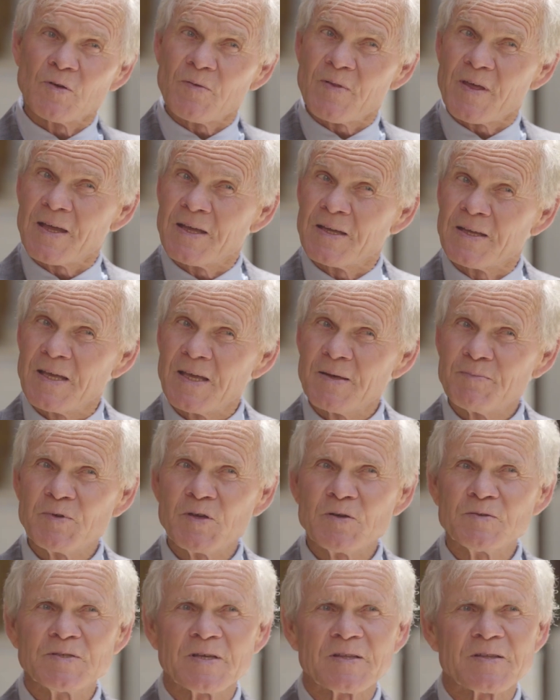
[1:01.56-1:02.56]
so they can keep
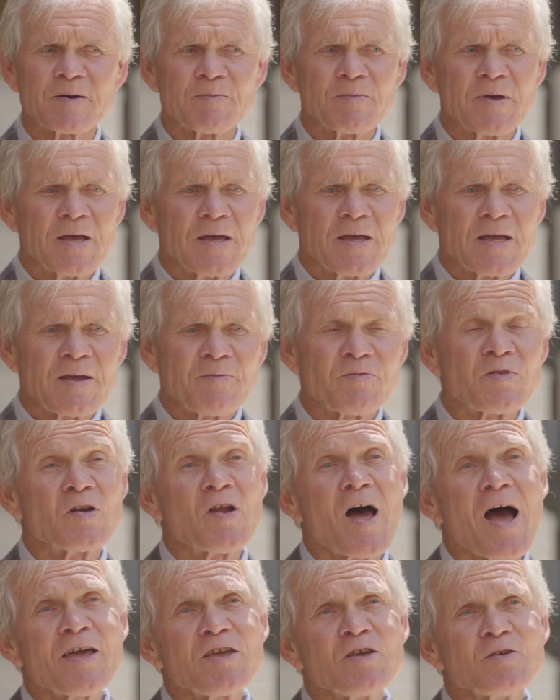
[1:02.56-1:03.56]
using them. If they're
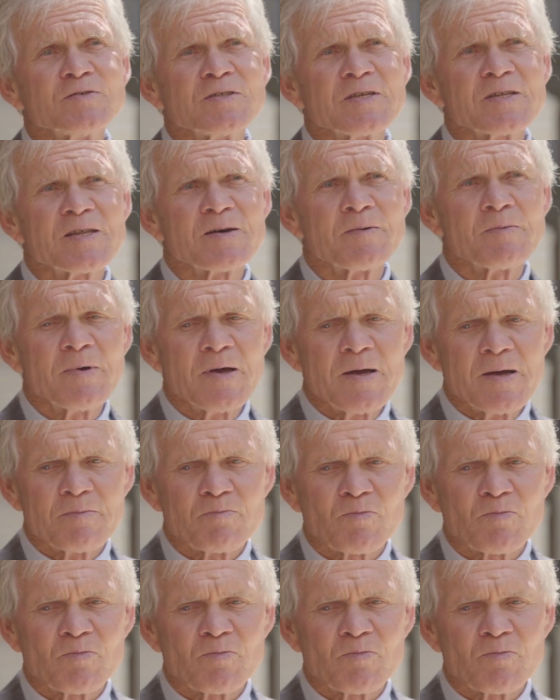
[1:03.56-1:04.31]
not using them,